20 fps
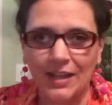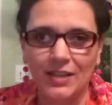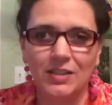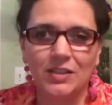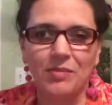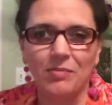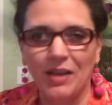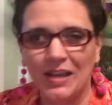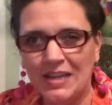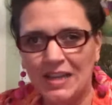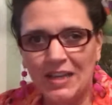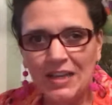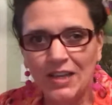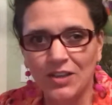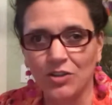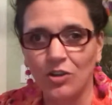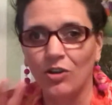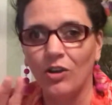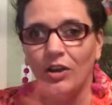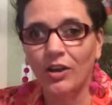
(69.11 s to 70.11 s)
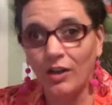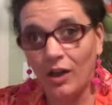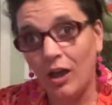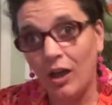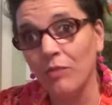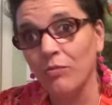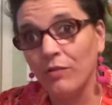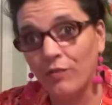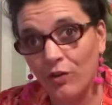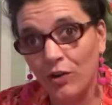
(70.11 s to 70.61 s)
get some ideas, or
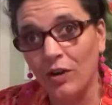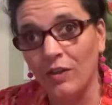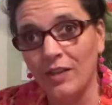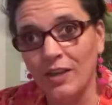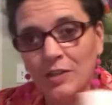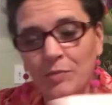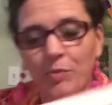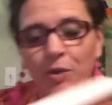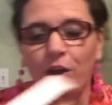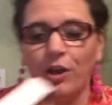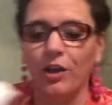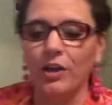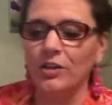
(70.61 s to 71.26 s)
I'll refer to this book.